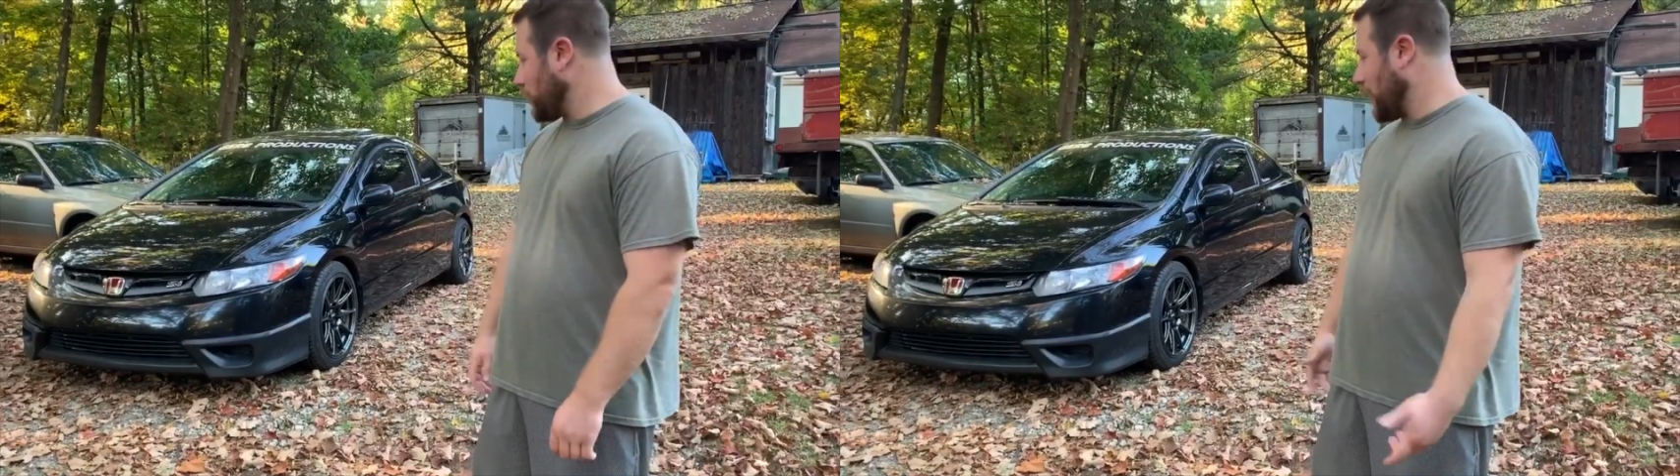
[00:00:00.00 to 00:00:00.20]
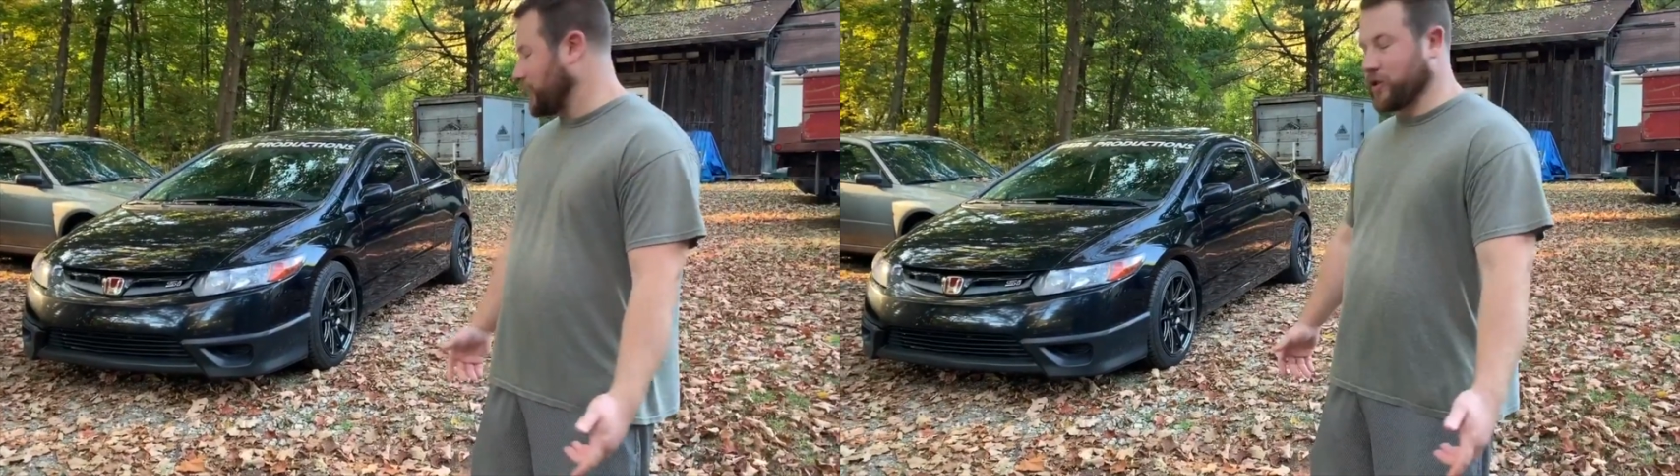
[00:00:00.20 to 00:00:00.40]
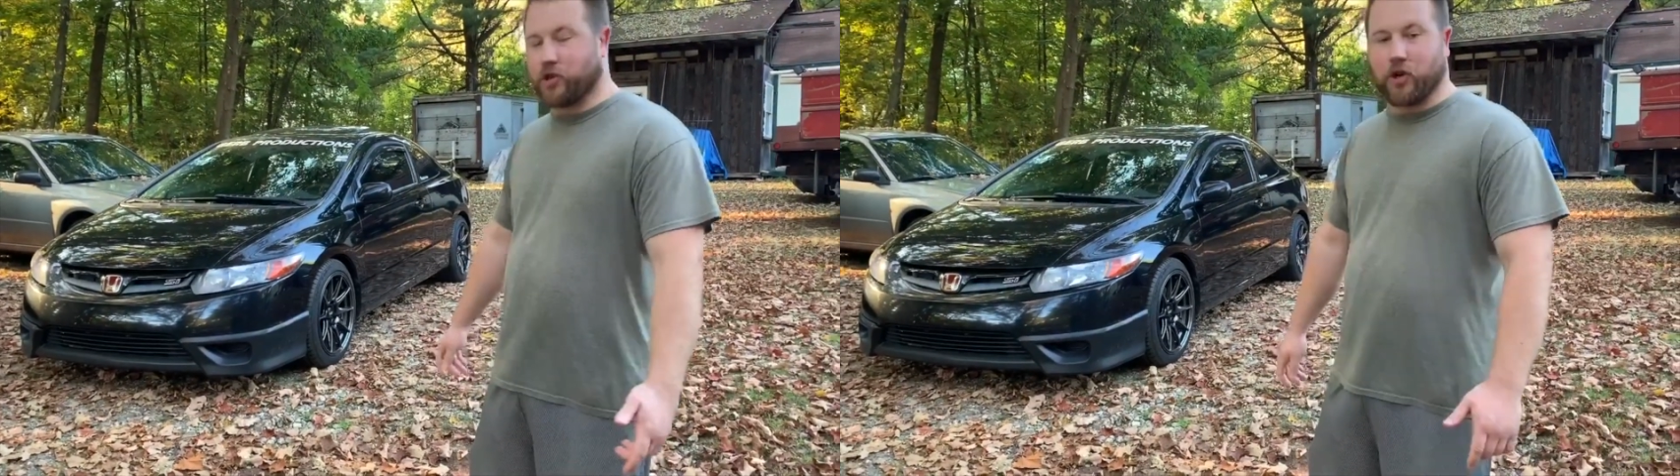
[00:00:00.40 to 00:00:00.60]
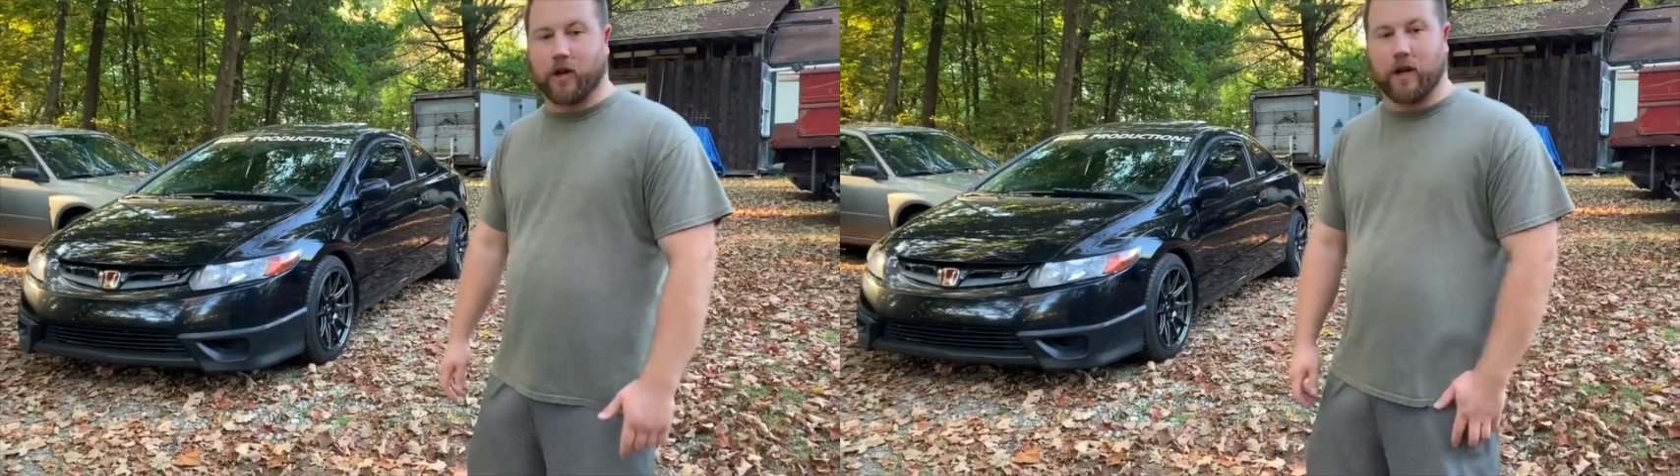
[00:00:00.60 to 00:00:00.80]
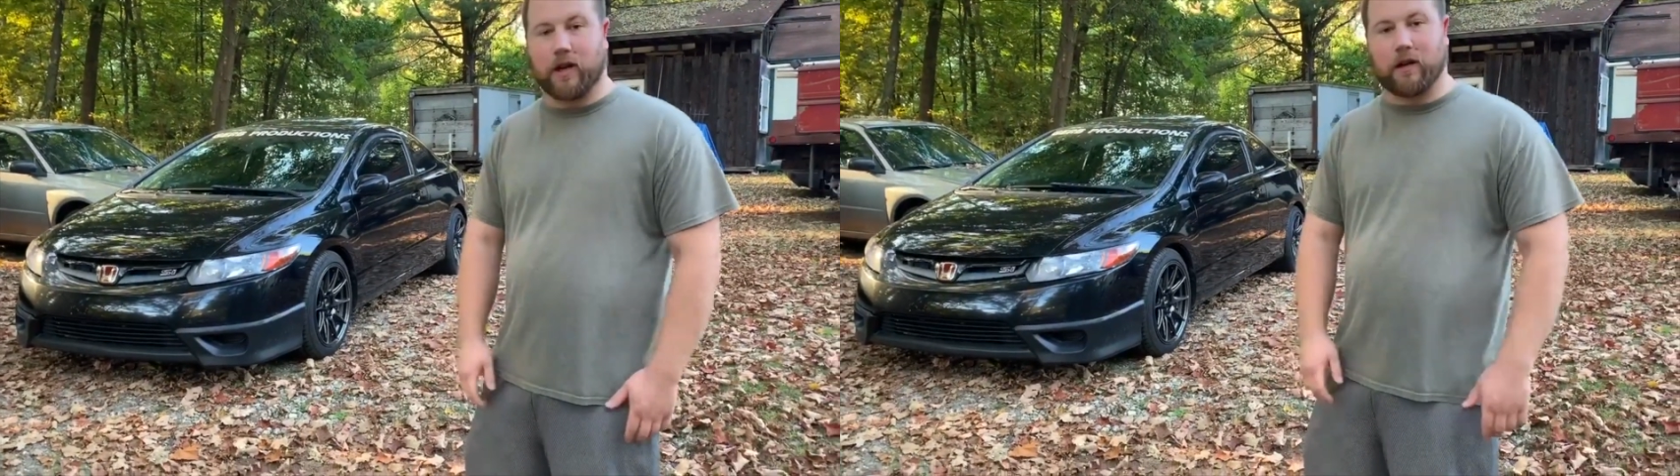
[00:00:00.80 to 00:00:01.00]
throughout this
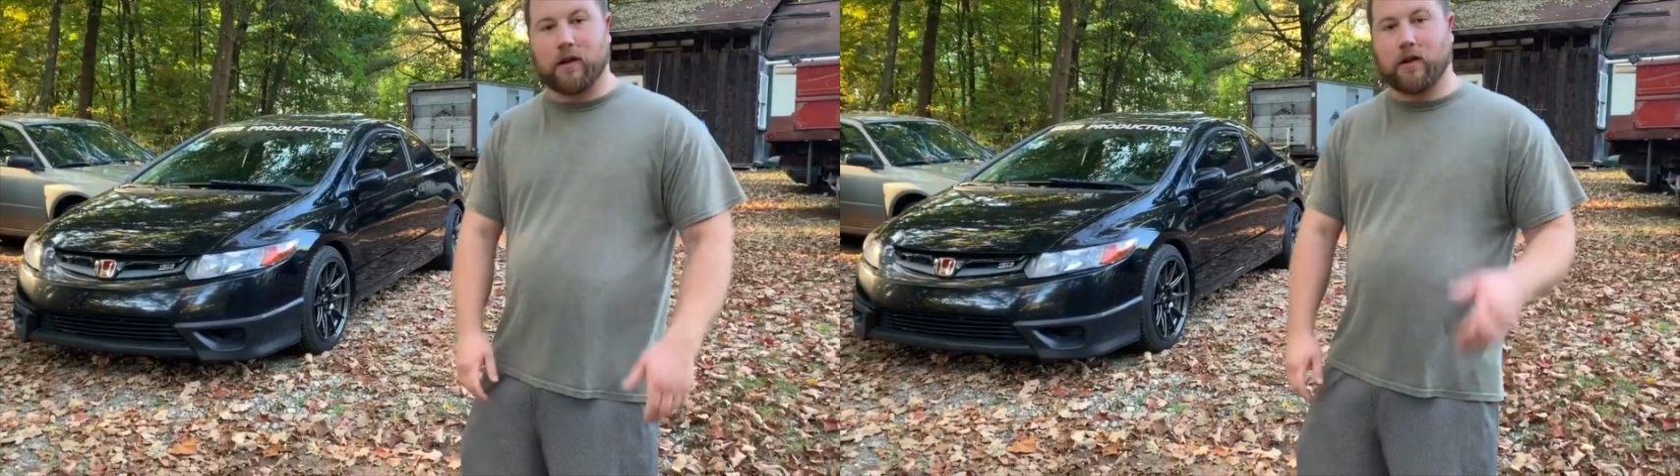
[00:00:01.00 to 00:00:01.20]
journey.